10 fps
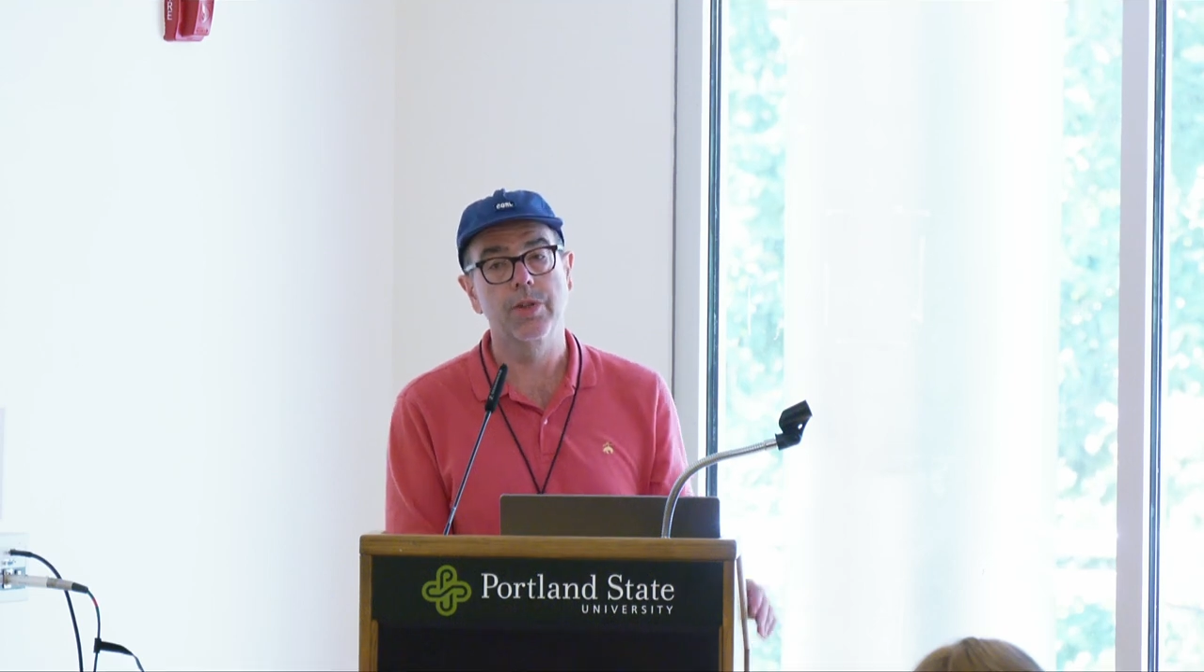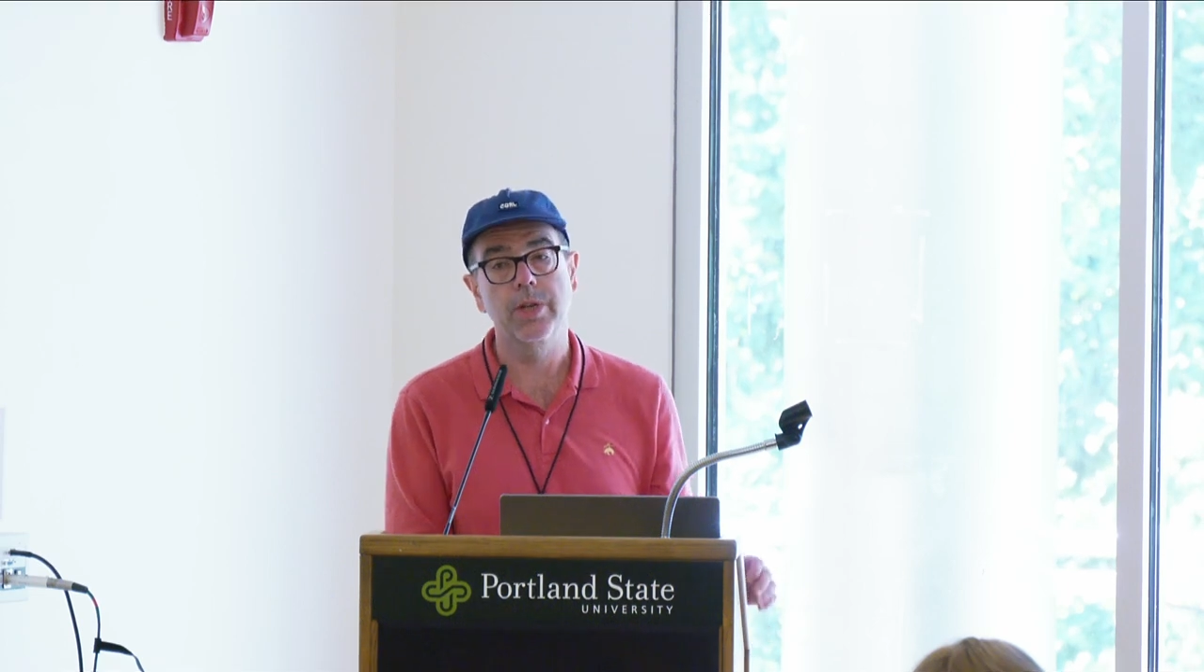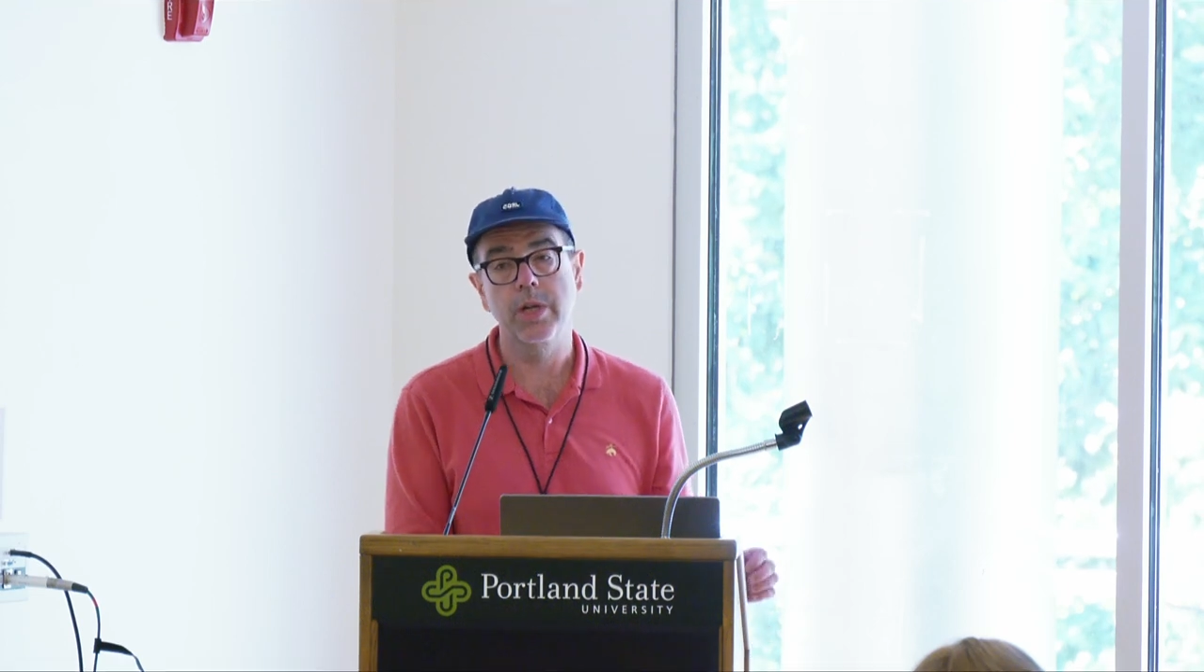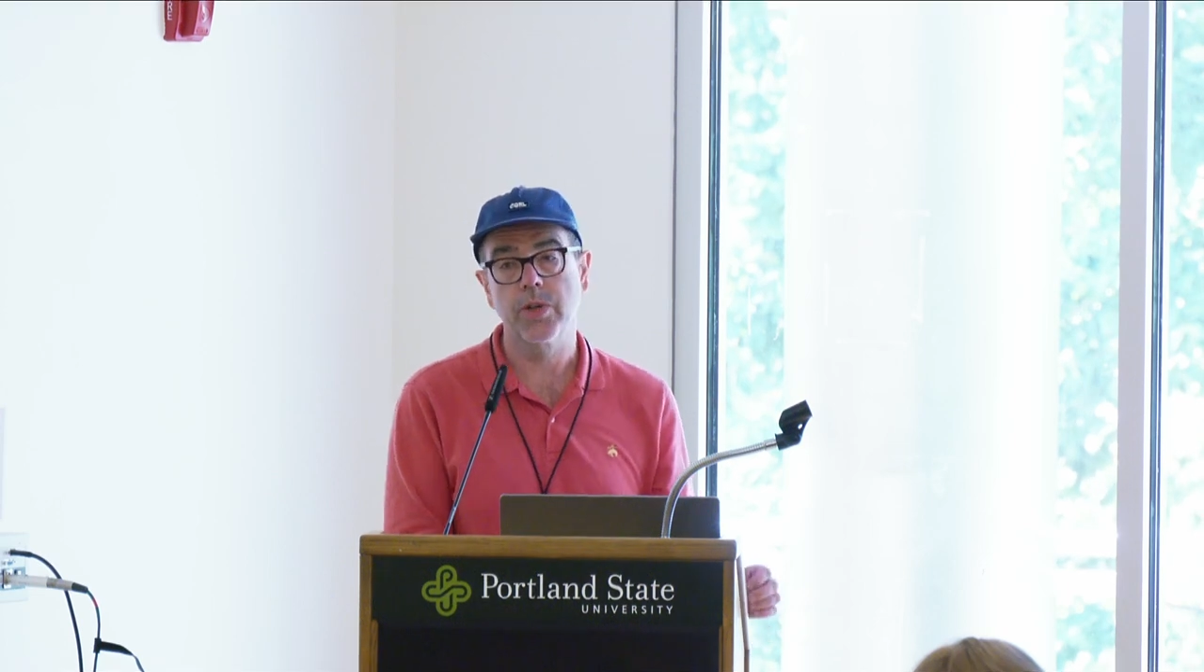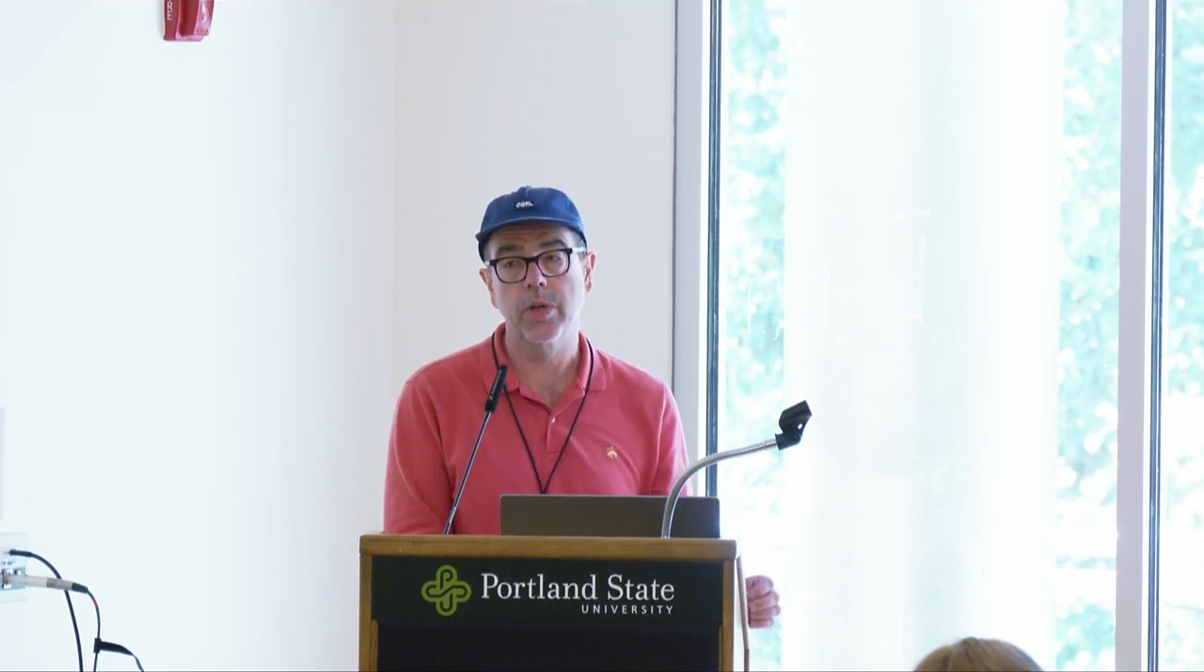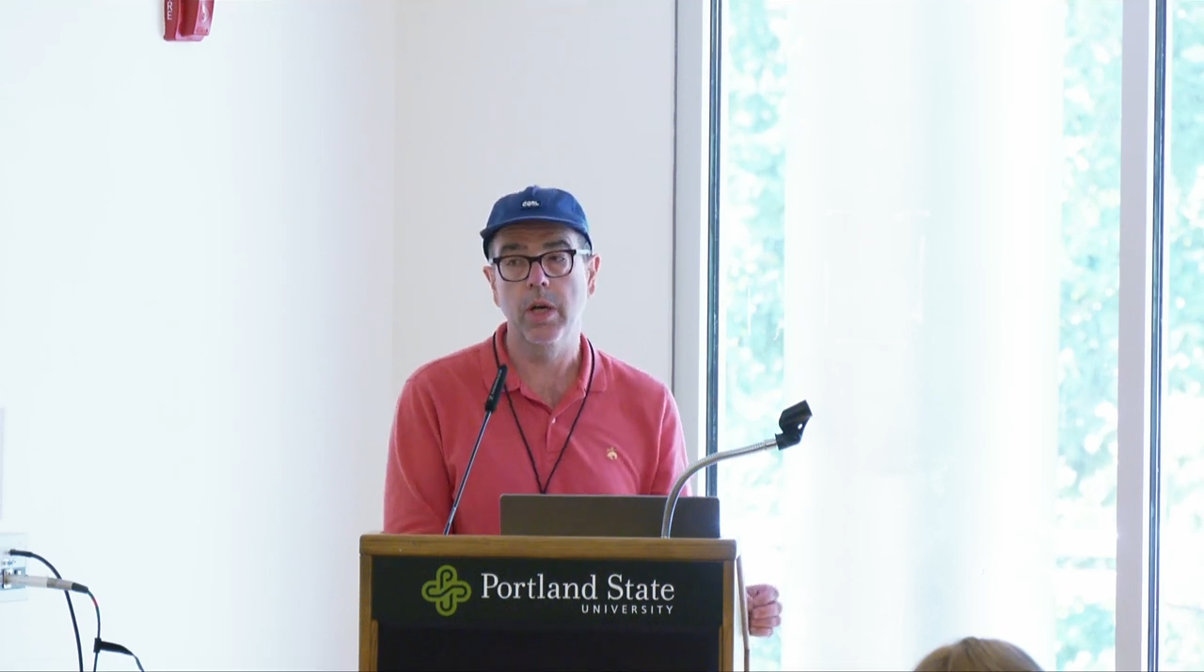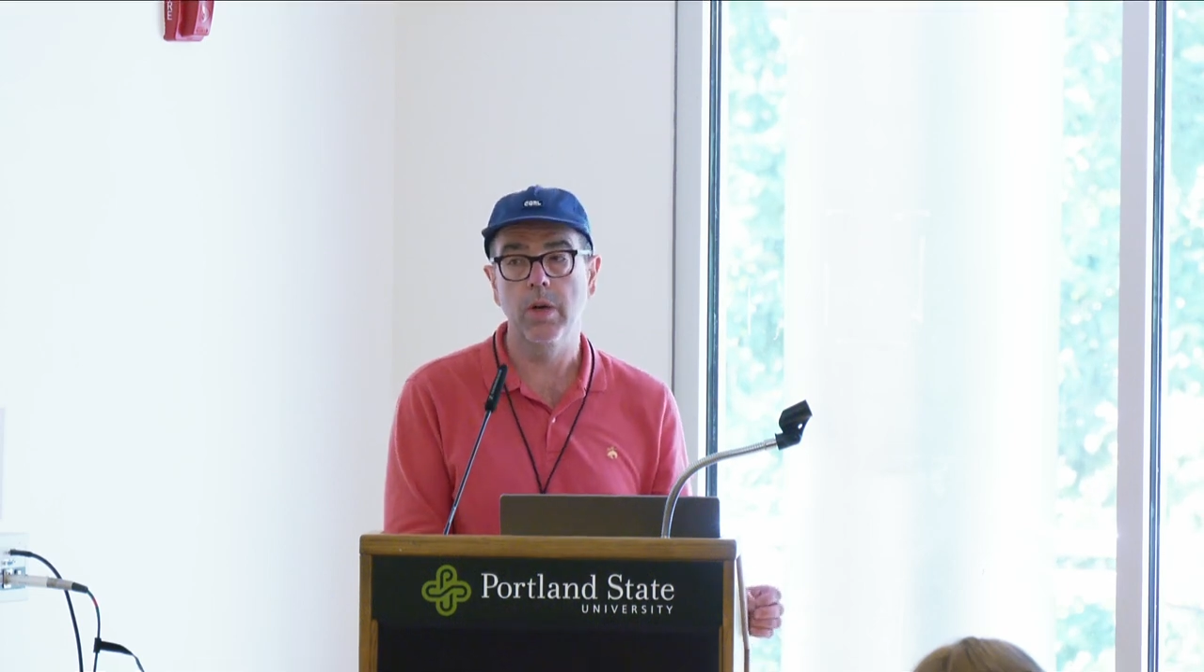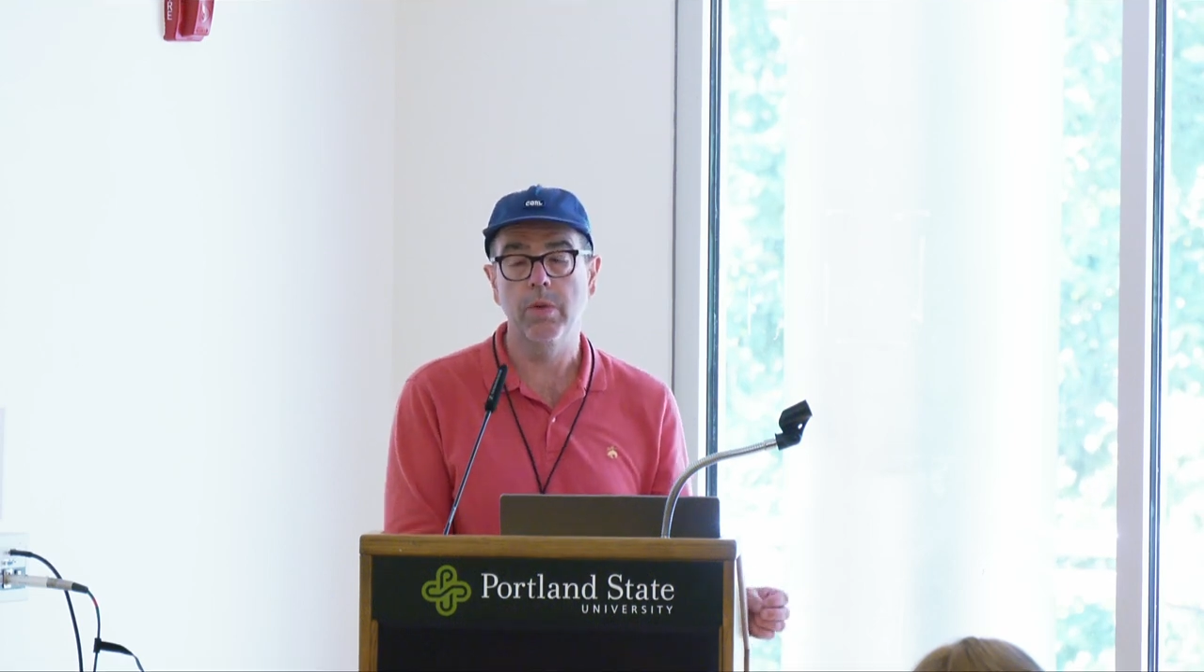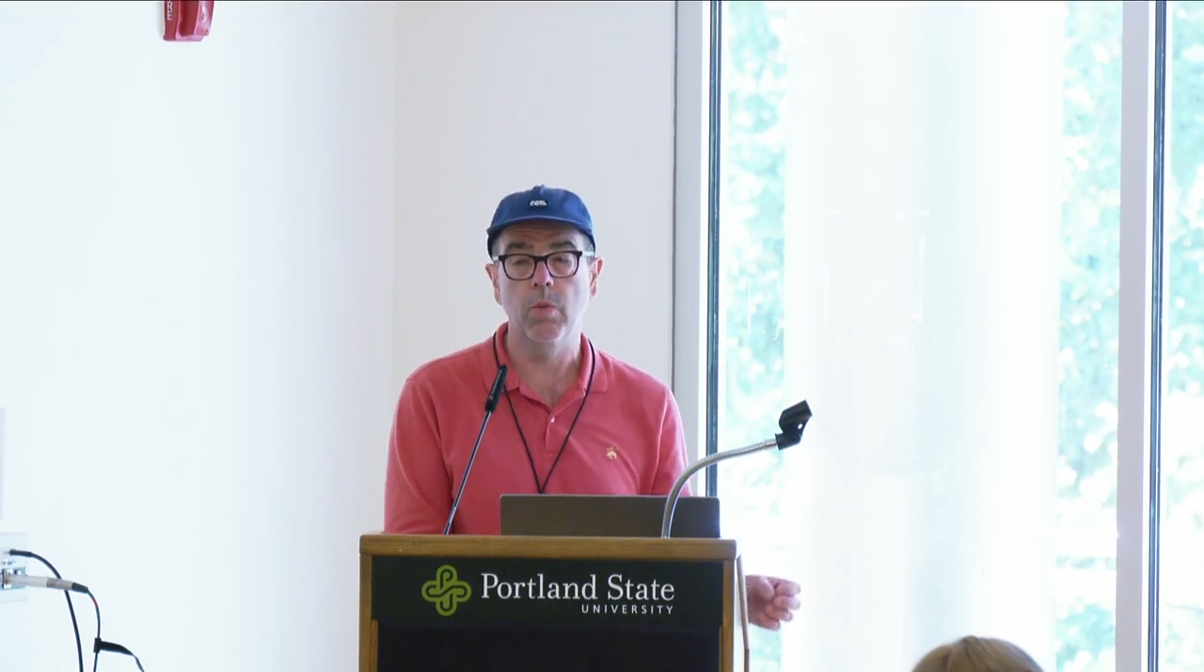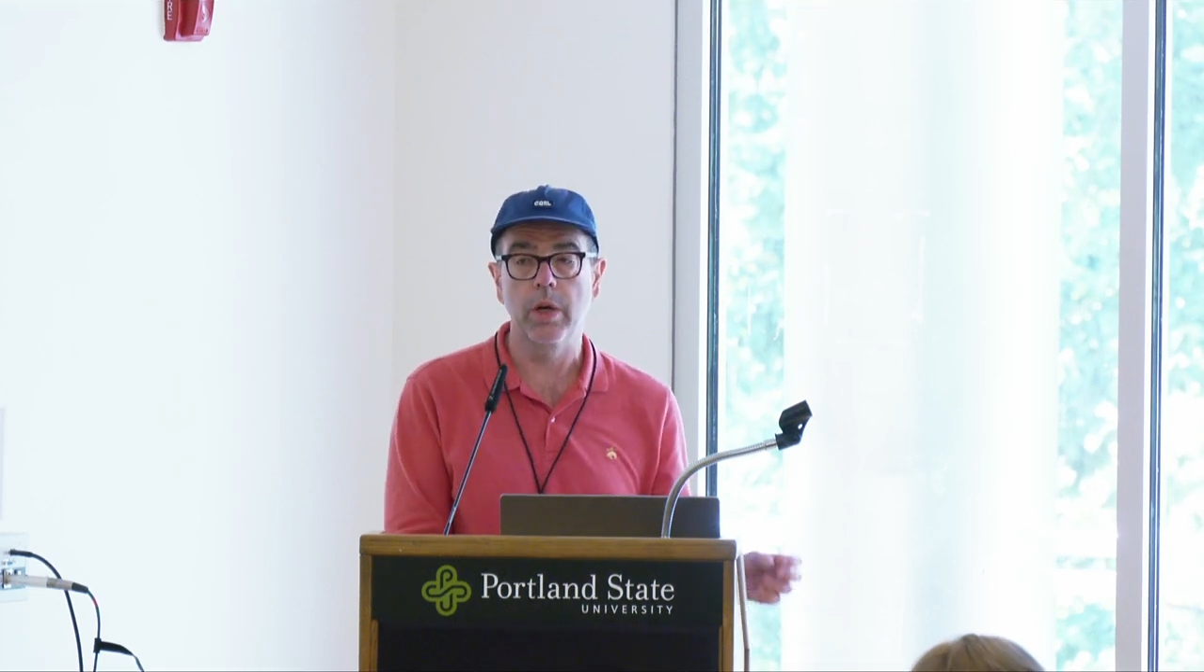change your code.